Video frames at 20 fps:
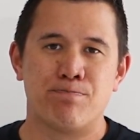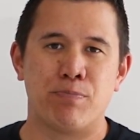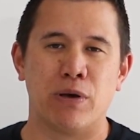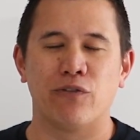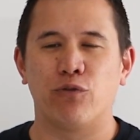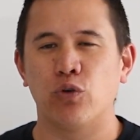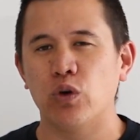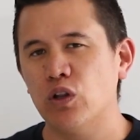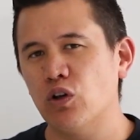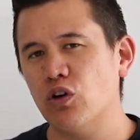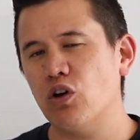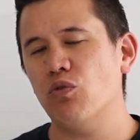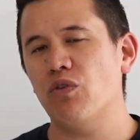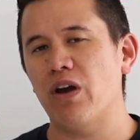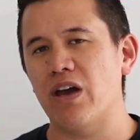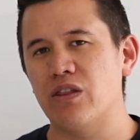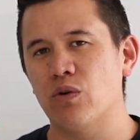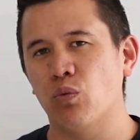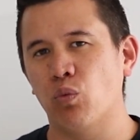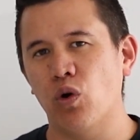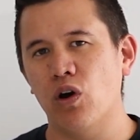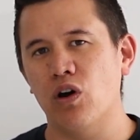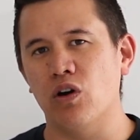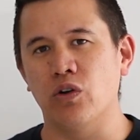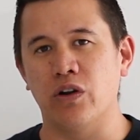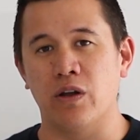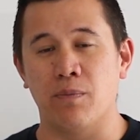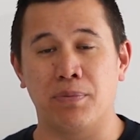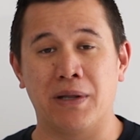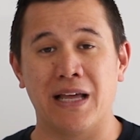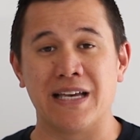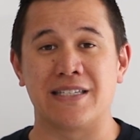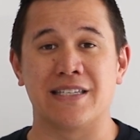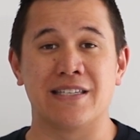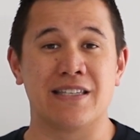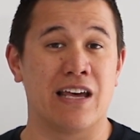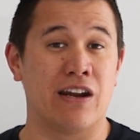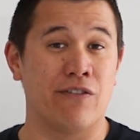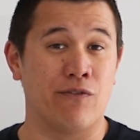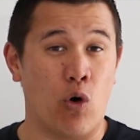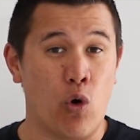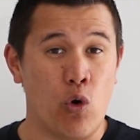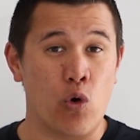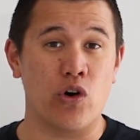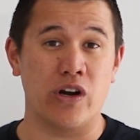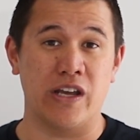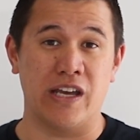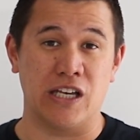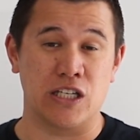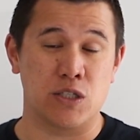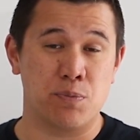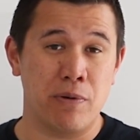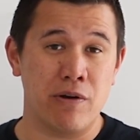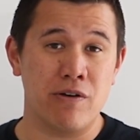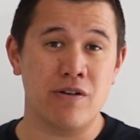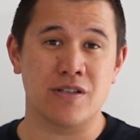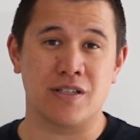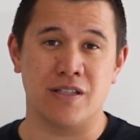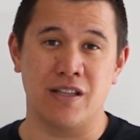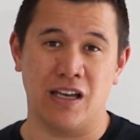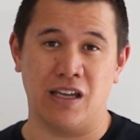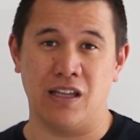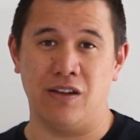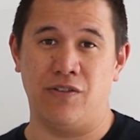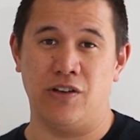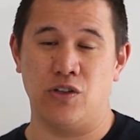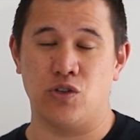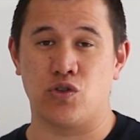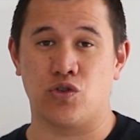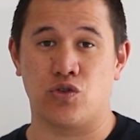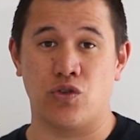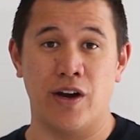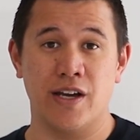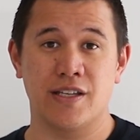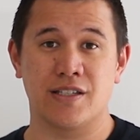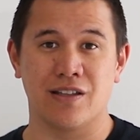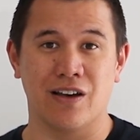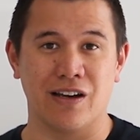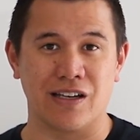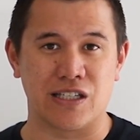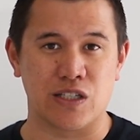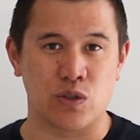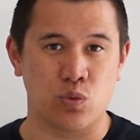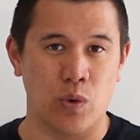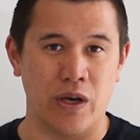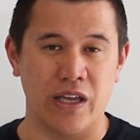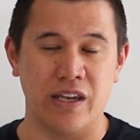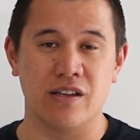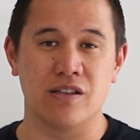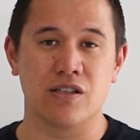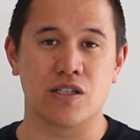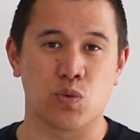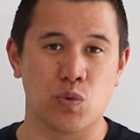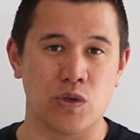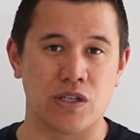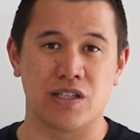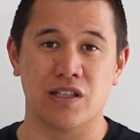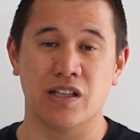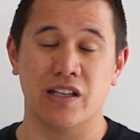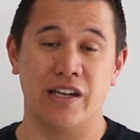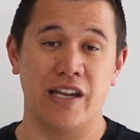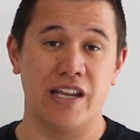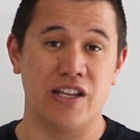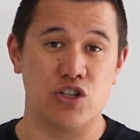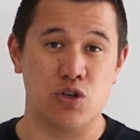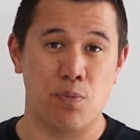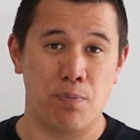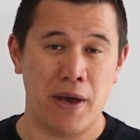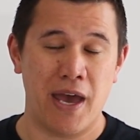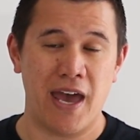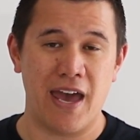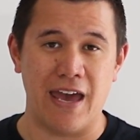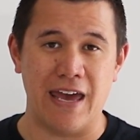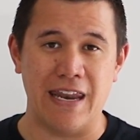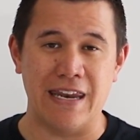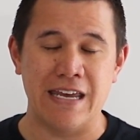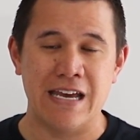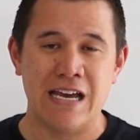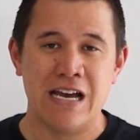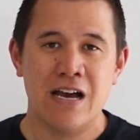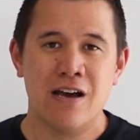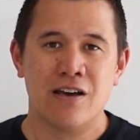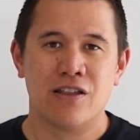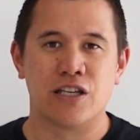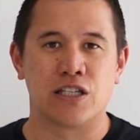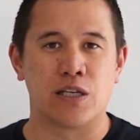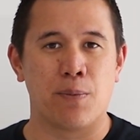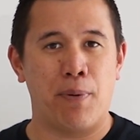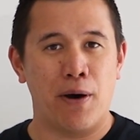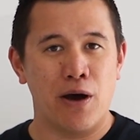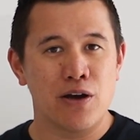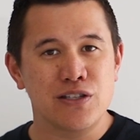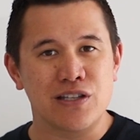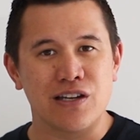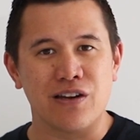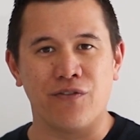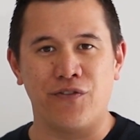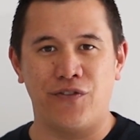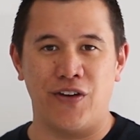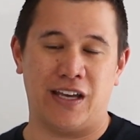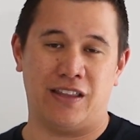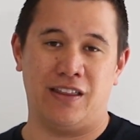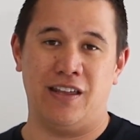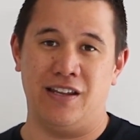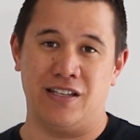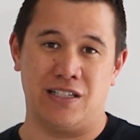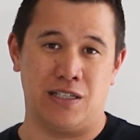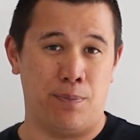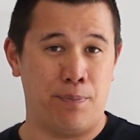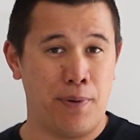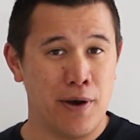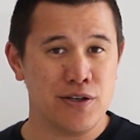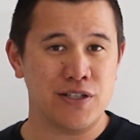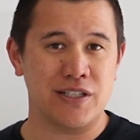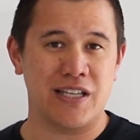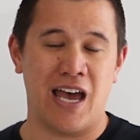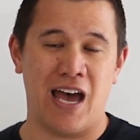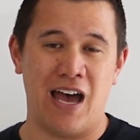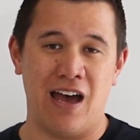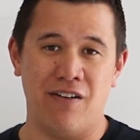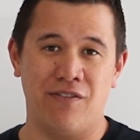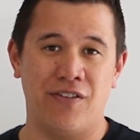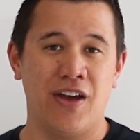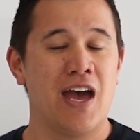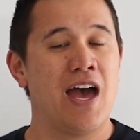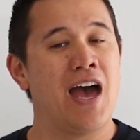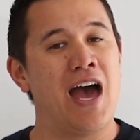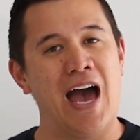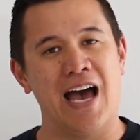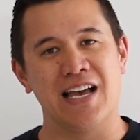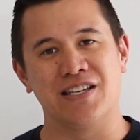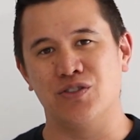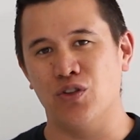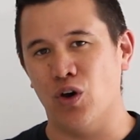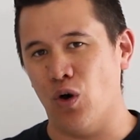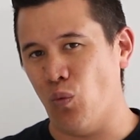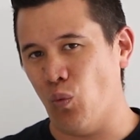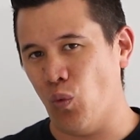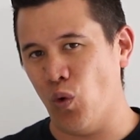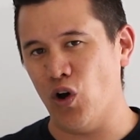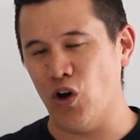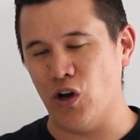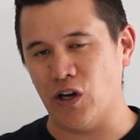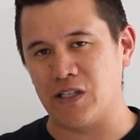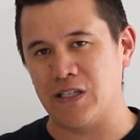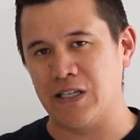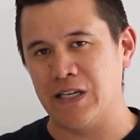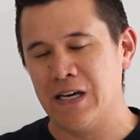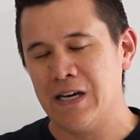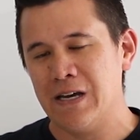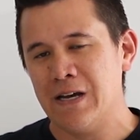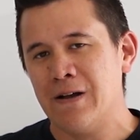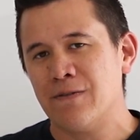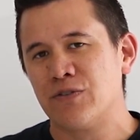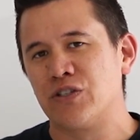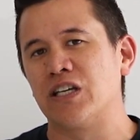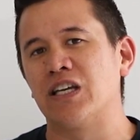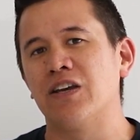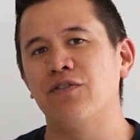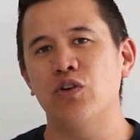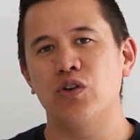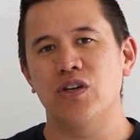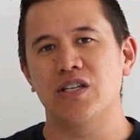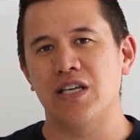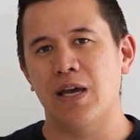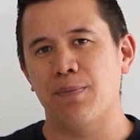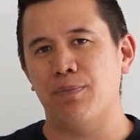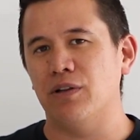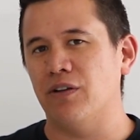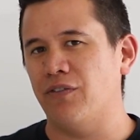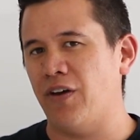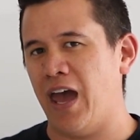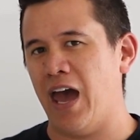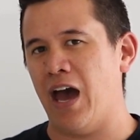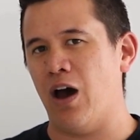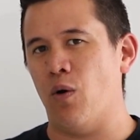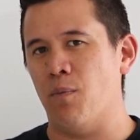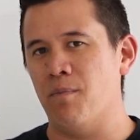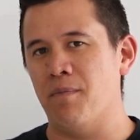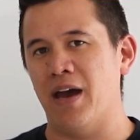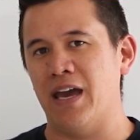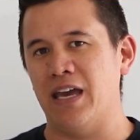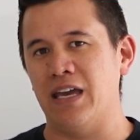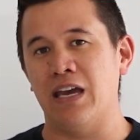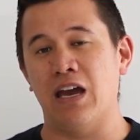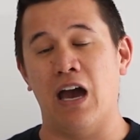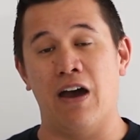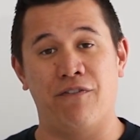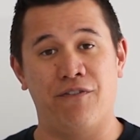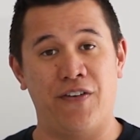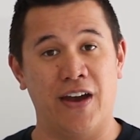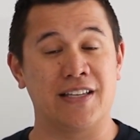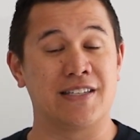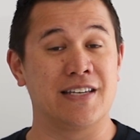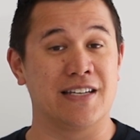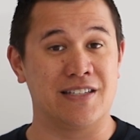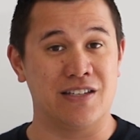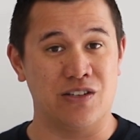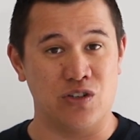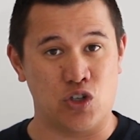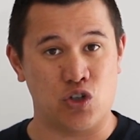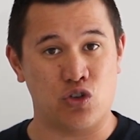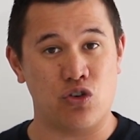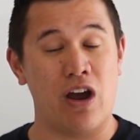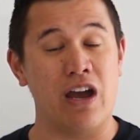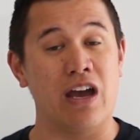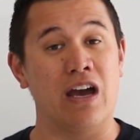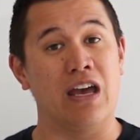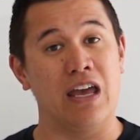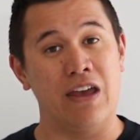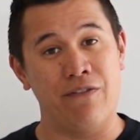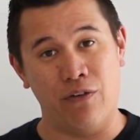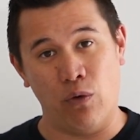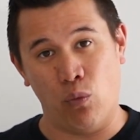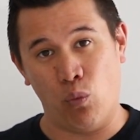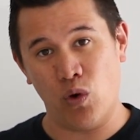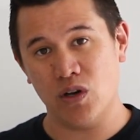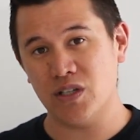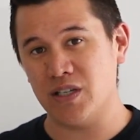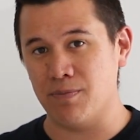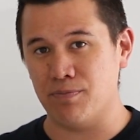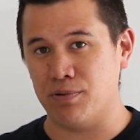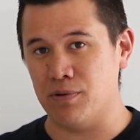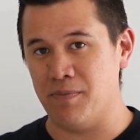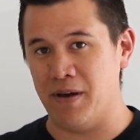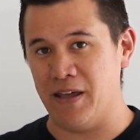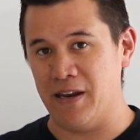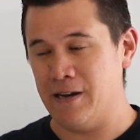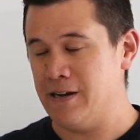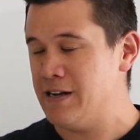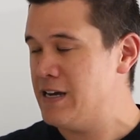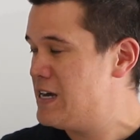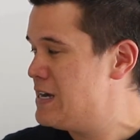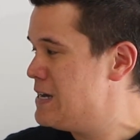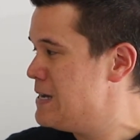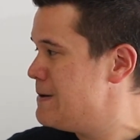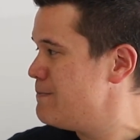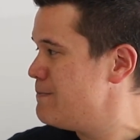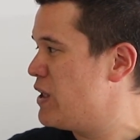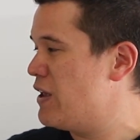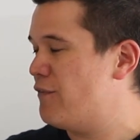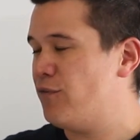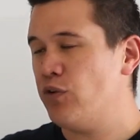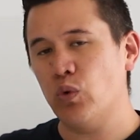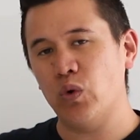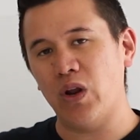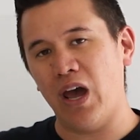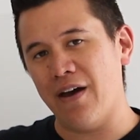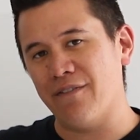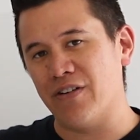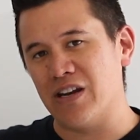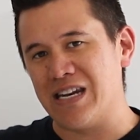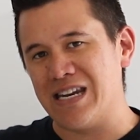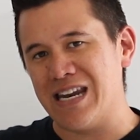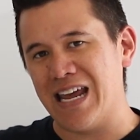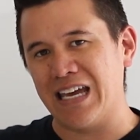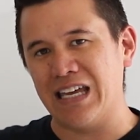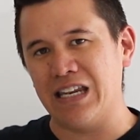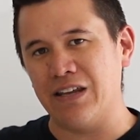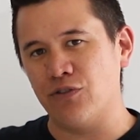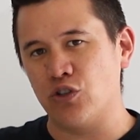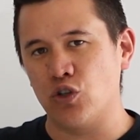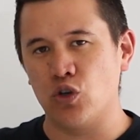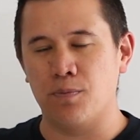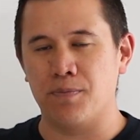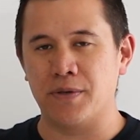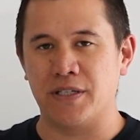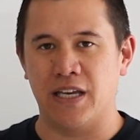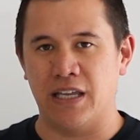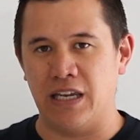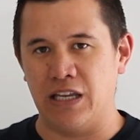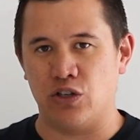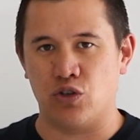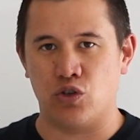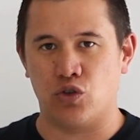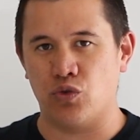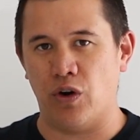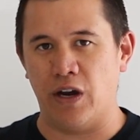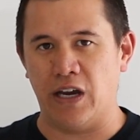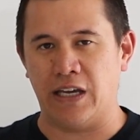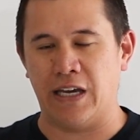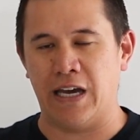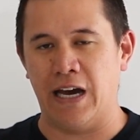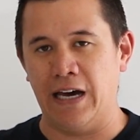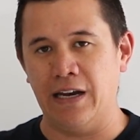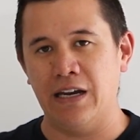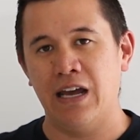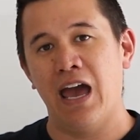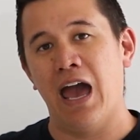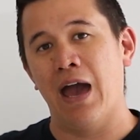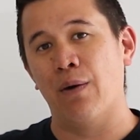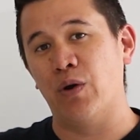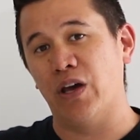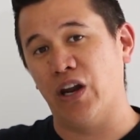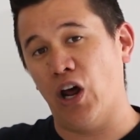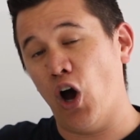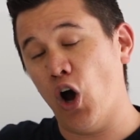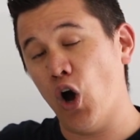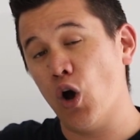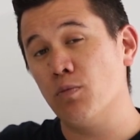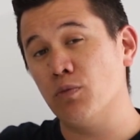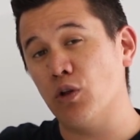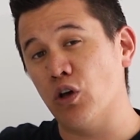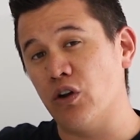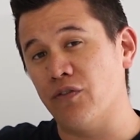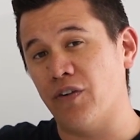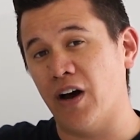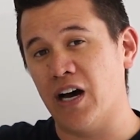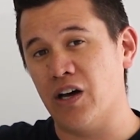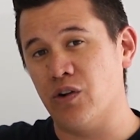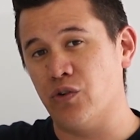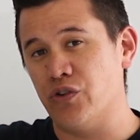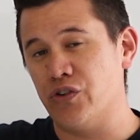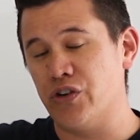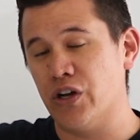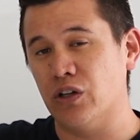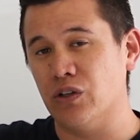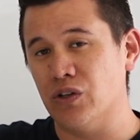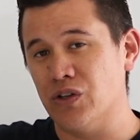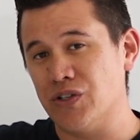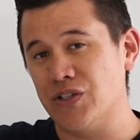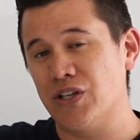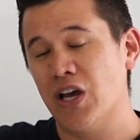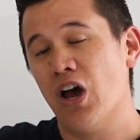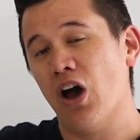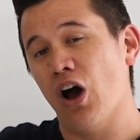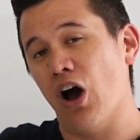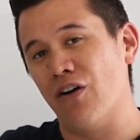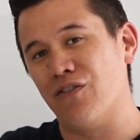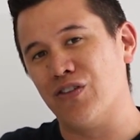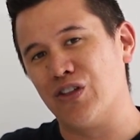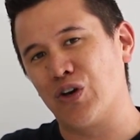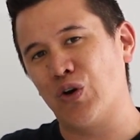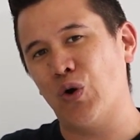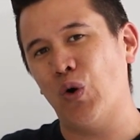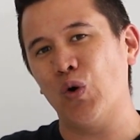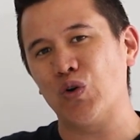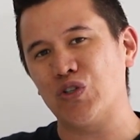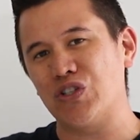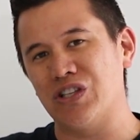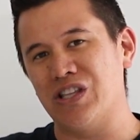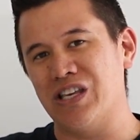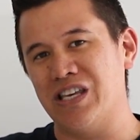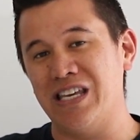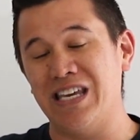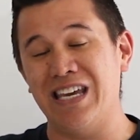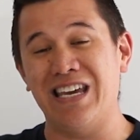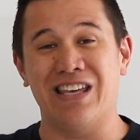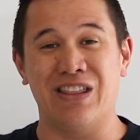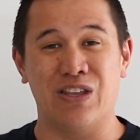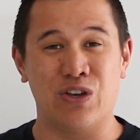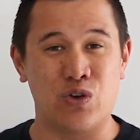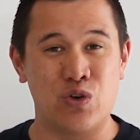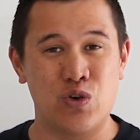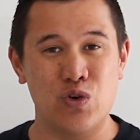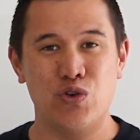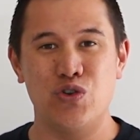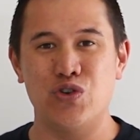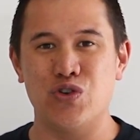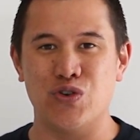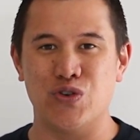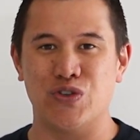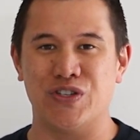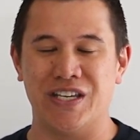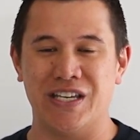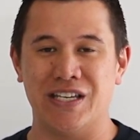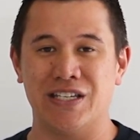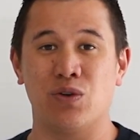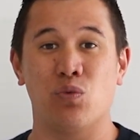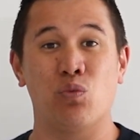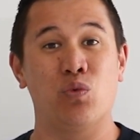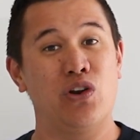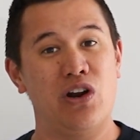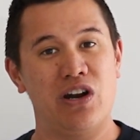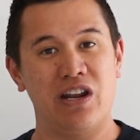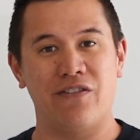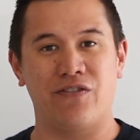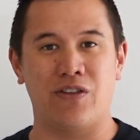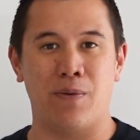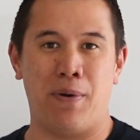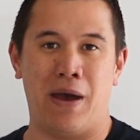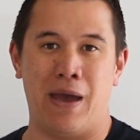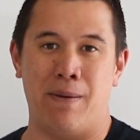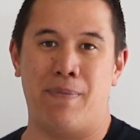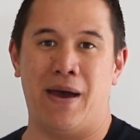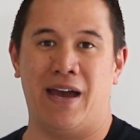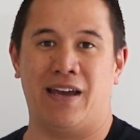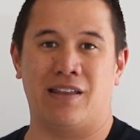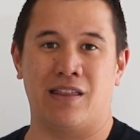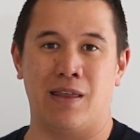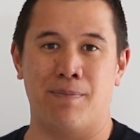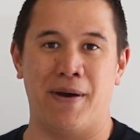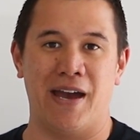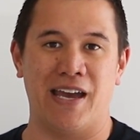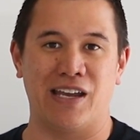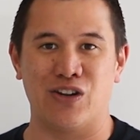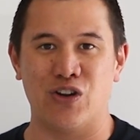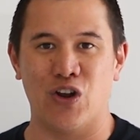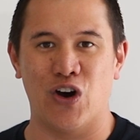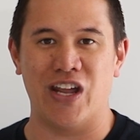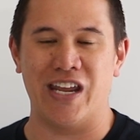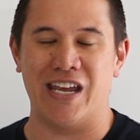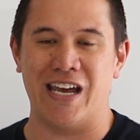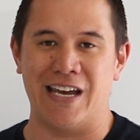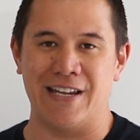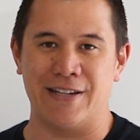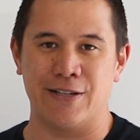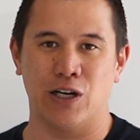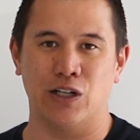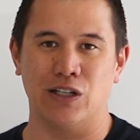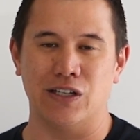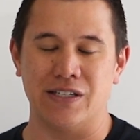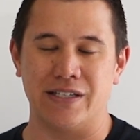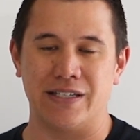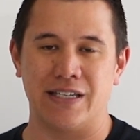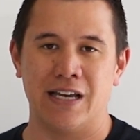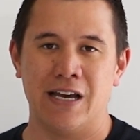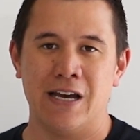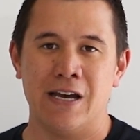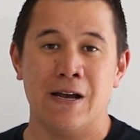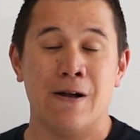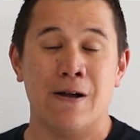But if we look around the world at places that have already experienced negative interest rates, like Sweden, Switzerland, and Japan, the supposed effect that it's supposed to have has not worked. To give you an example of how it may affect us in Australia if it was implemented, if we were to have a negative 2% interest rate cut and we had a home loan of $100, over the course of the year, the good news is we'd only have to pay back the bank $98.